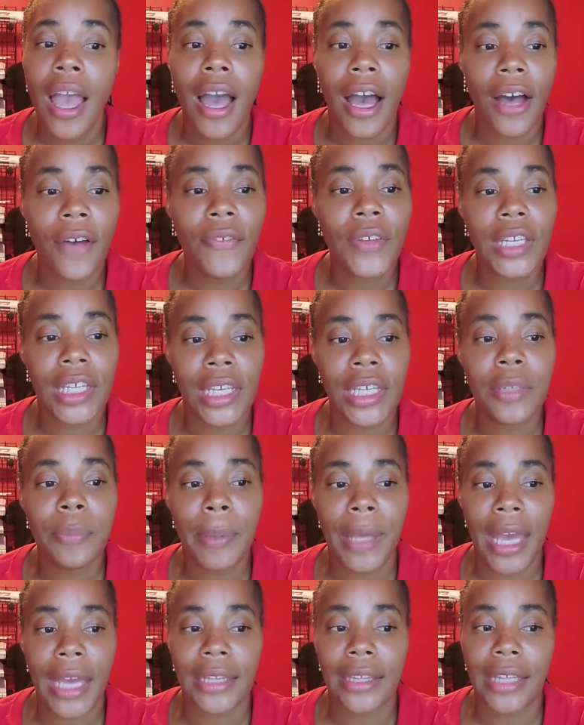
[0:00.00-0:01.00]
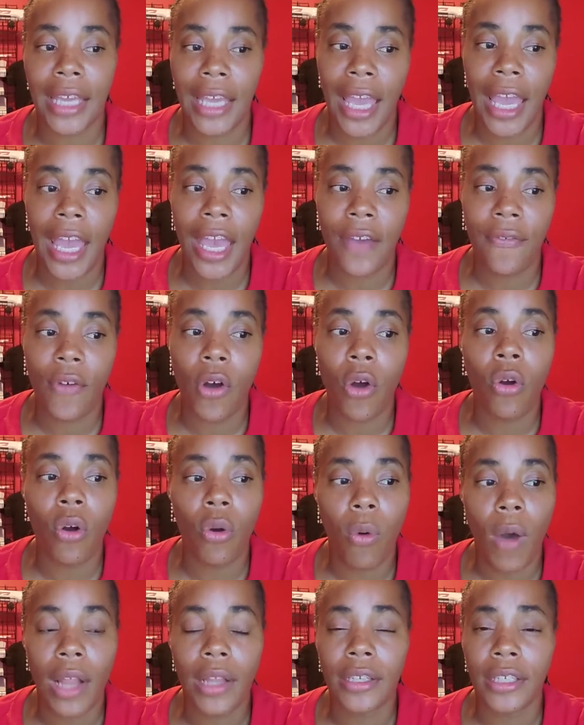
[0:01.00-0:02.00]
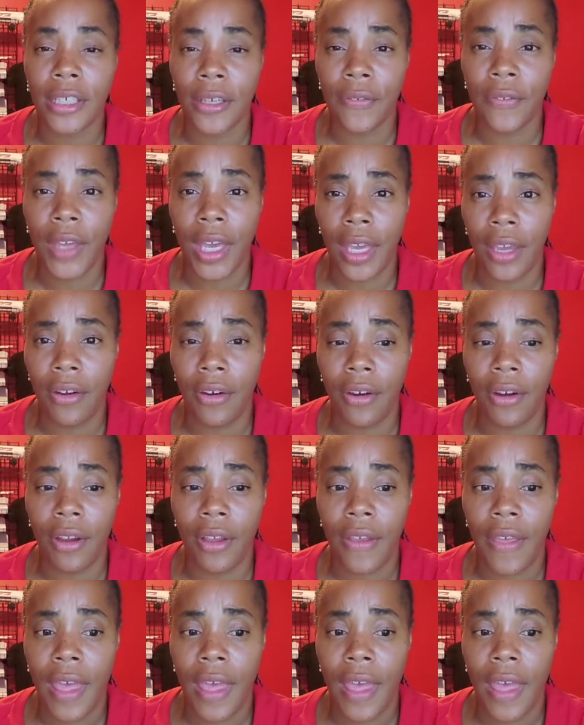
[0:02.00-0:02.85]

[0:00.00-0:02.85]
of an impact they have on quality of care